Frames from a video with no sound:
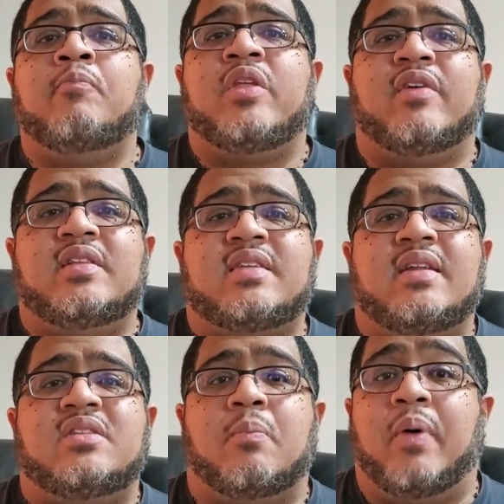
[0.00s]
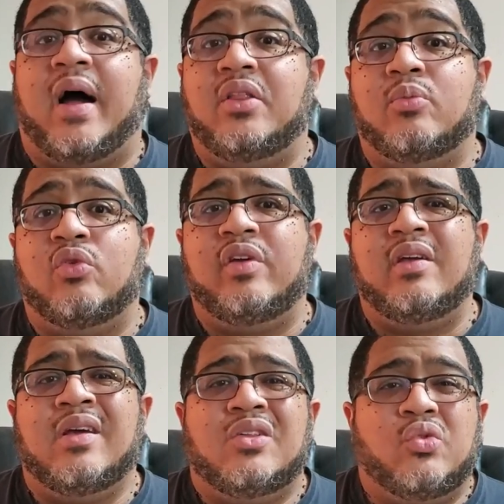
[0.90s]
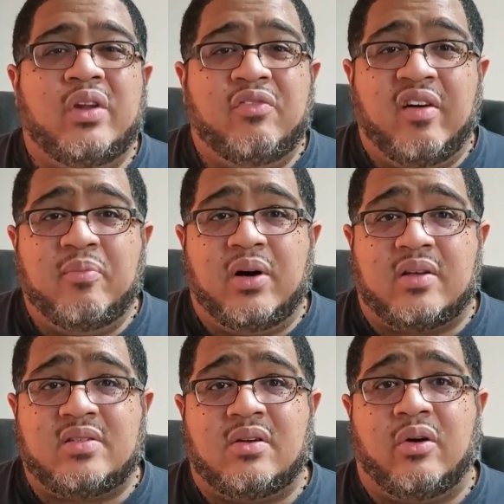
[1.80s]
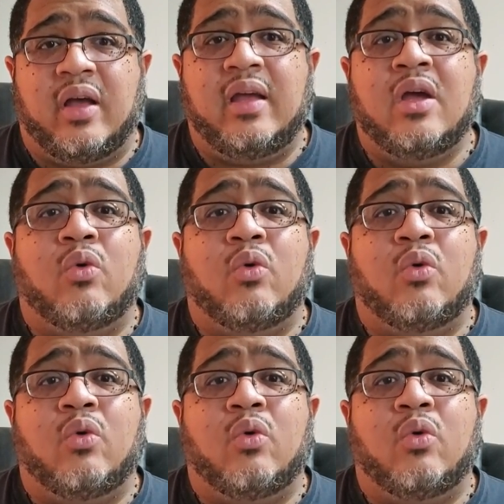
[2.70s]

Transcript: If I decided to buy the movie, 25 bucks, okay?